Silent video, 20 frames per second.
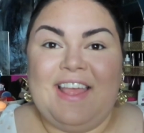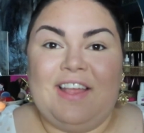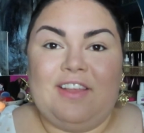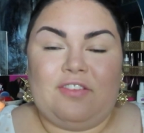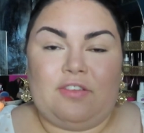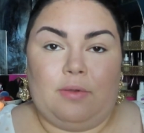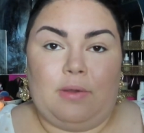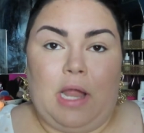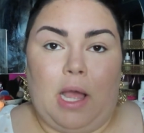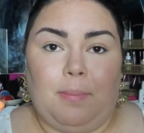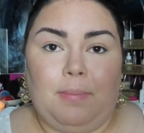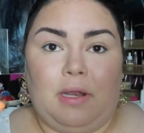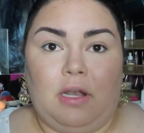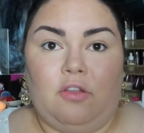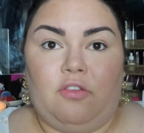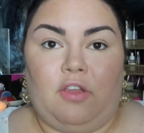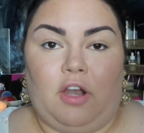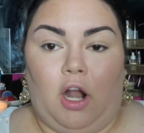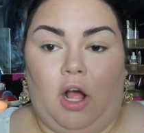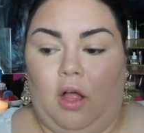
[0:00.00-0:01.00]
So now I'm going to
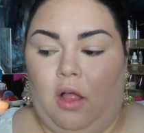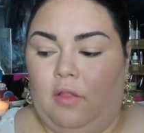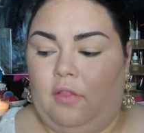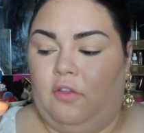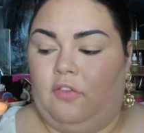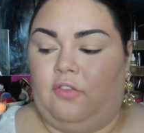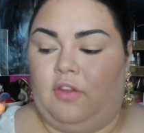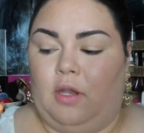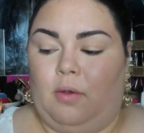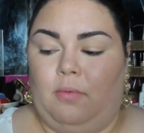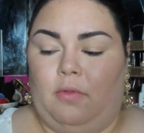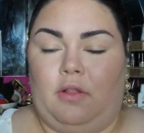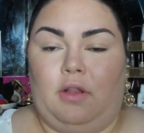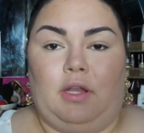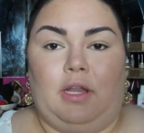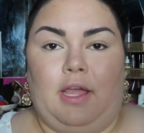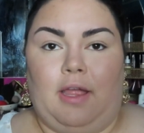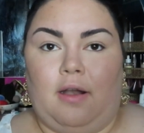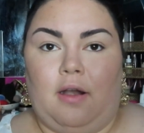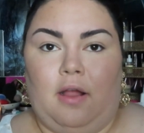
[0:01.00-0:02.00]
set all of this in with a
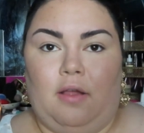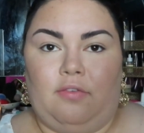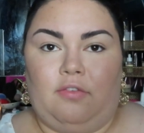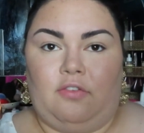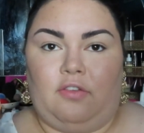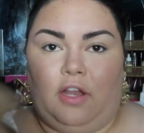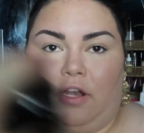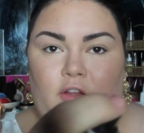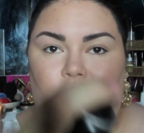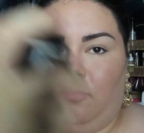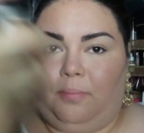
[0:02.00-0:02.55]
layer of setting